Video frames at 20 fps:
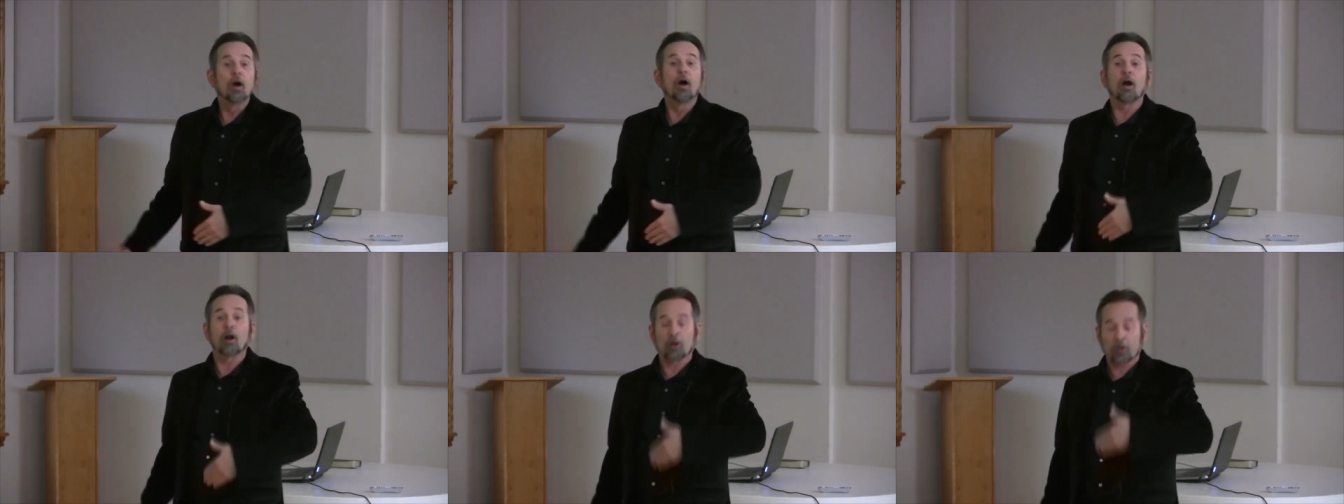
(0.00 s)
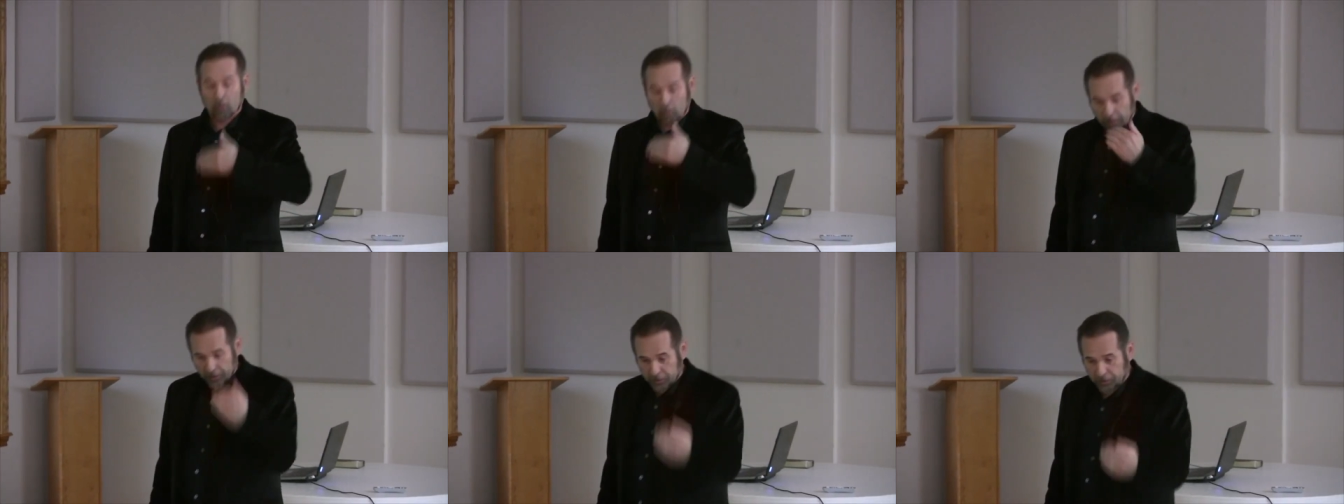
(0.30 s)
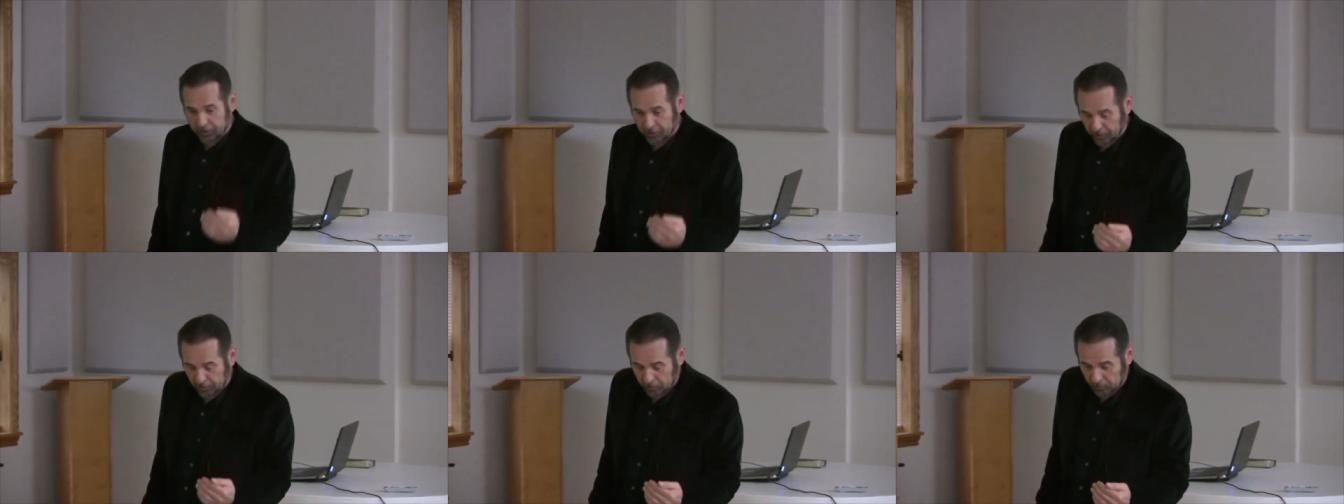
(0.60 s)
Are
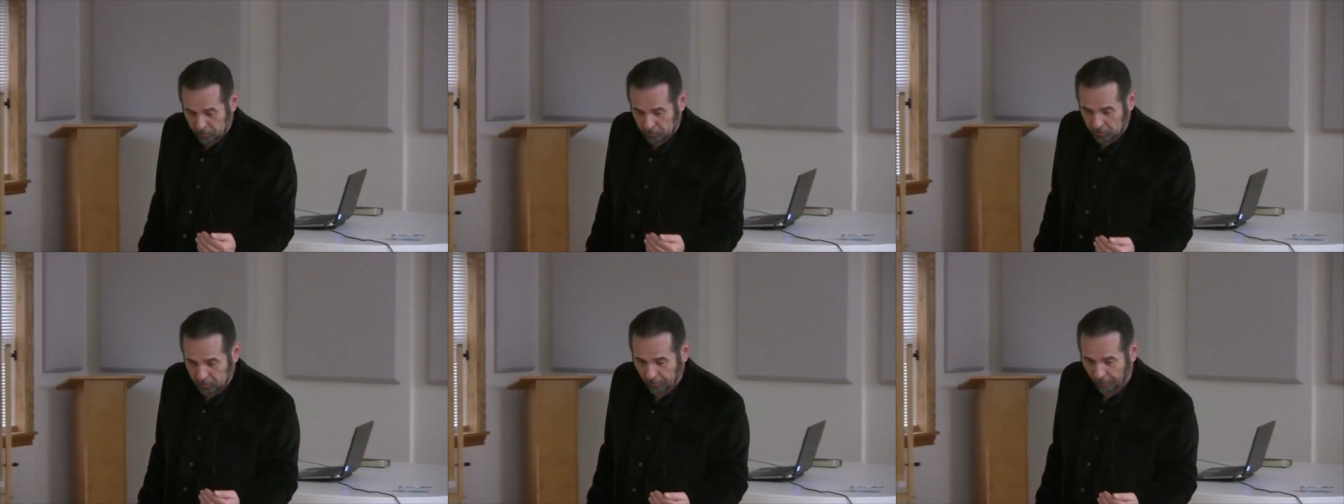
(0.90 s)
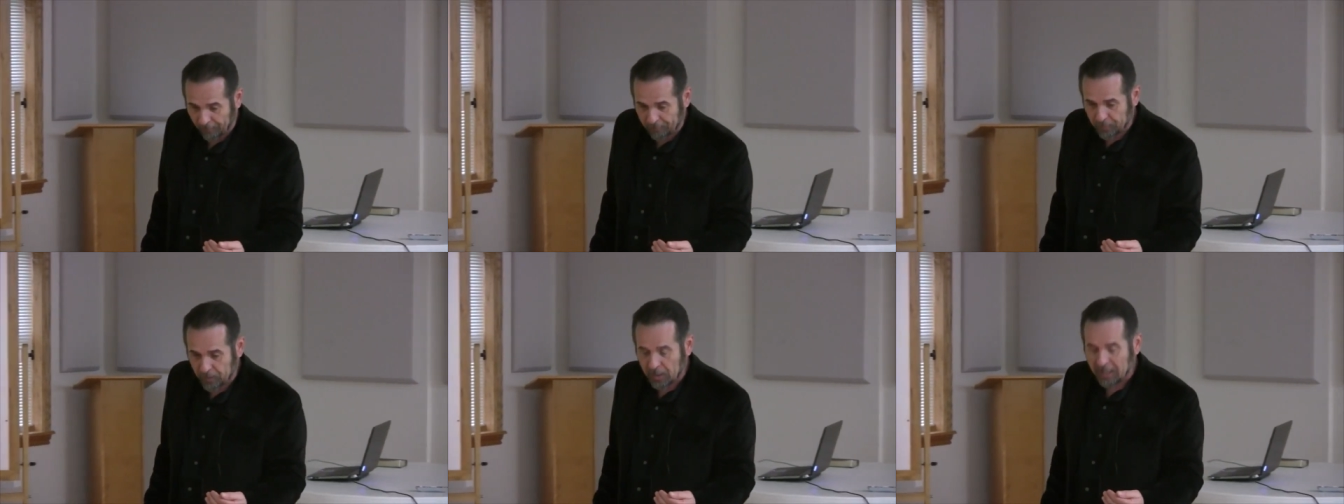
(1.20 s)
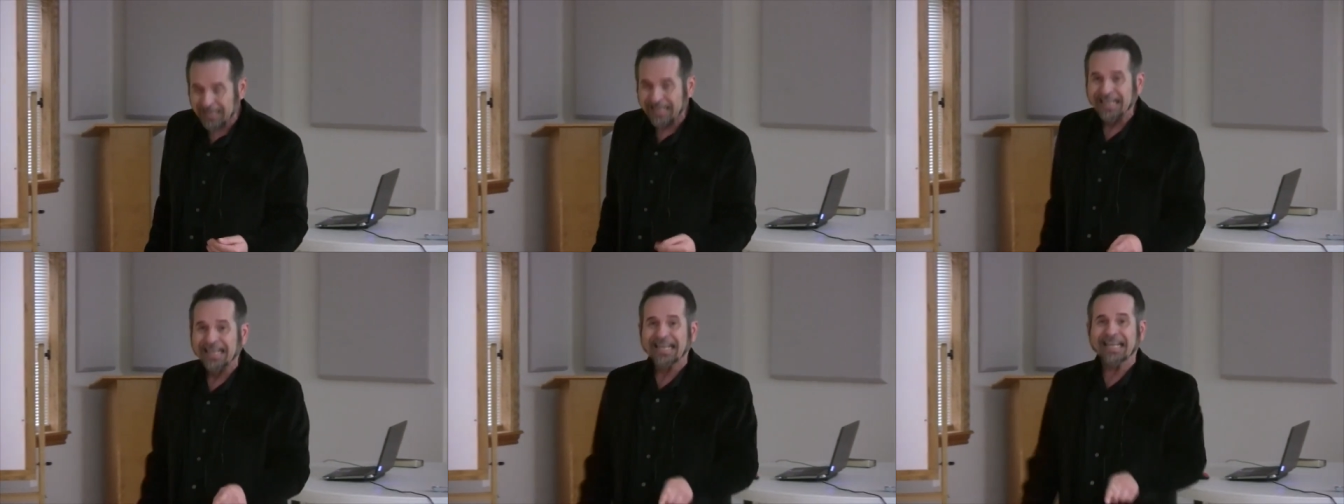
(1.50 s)
Christians
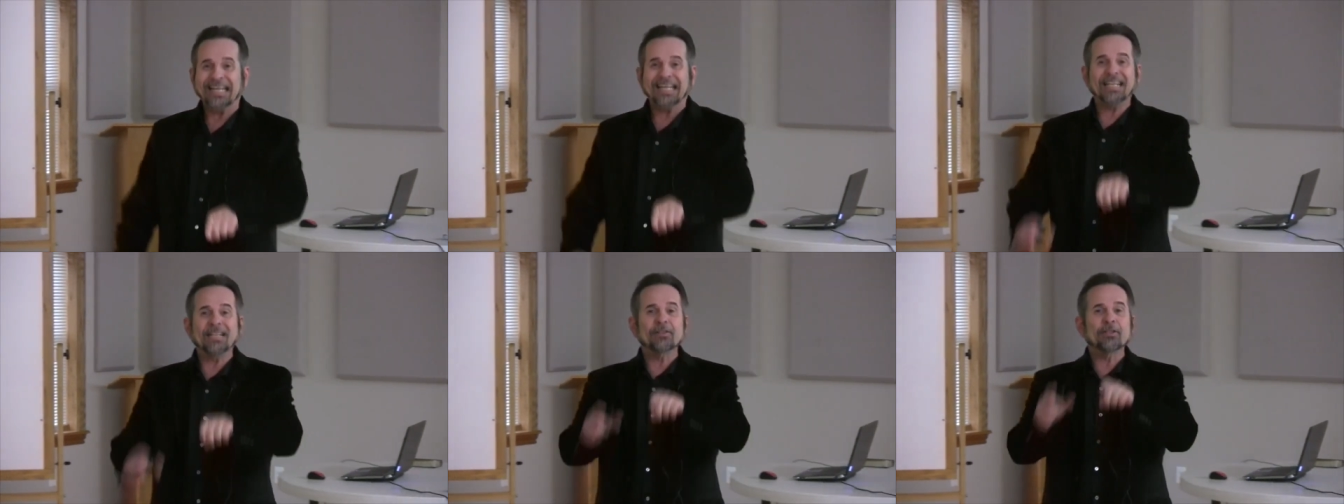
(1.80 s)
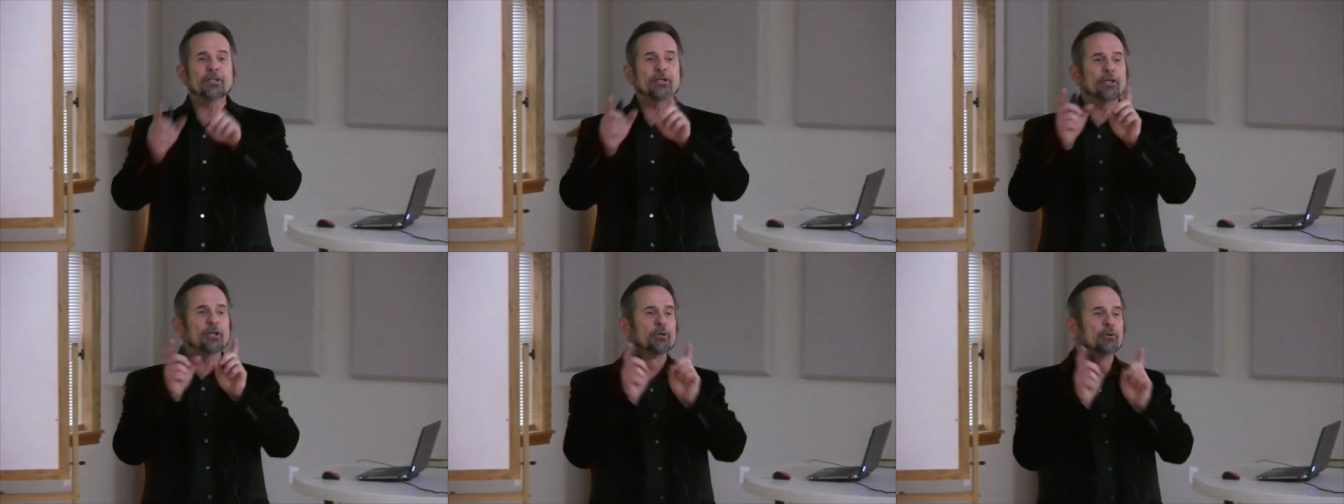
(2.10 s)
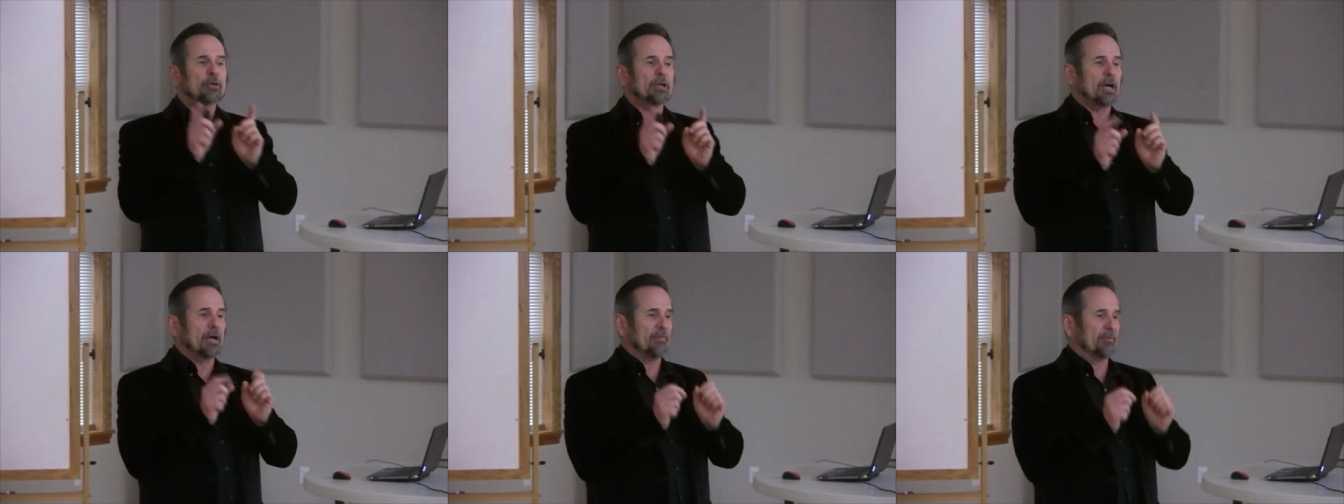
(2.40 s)
in the
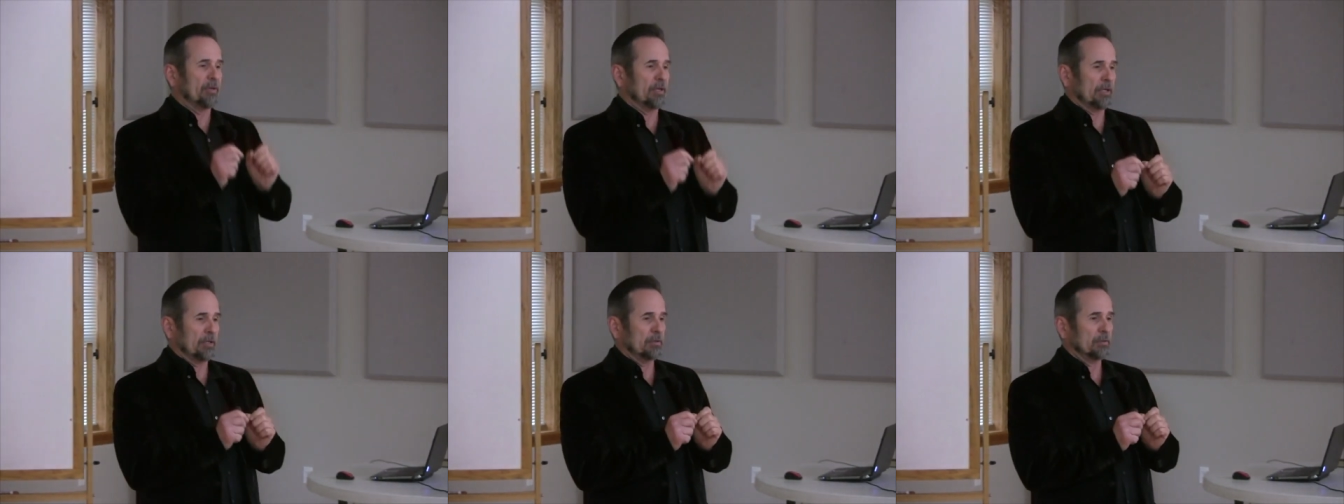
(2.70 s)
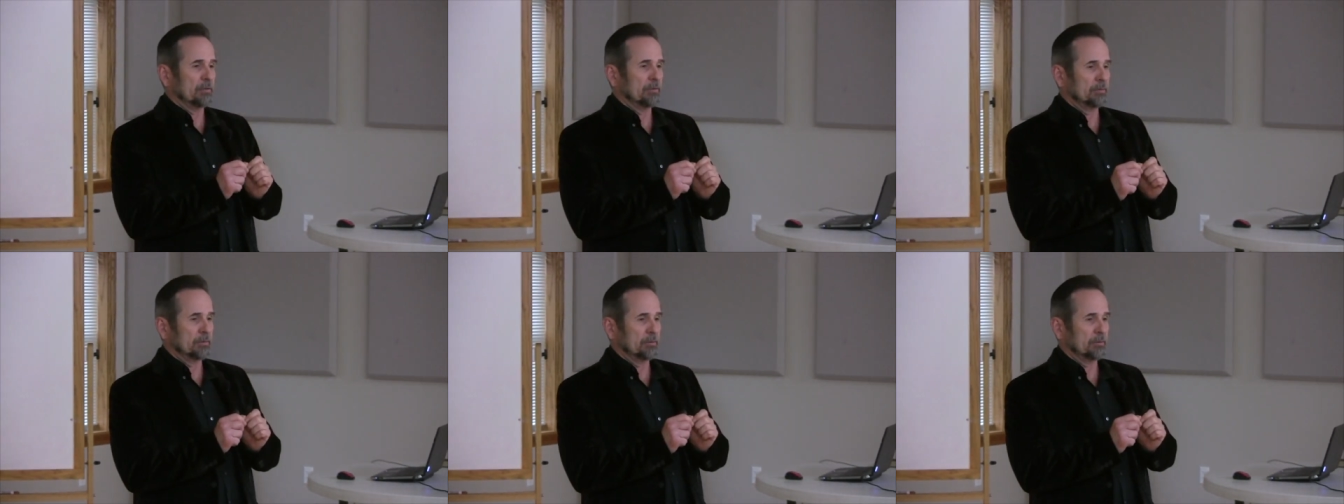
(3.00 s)
new covenant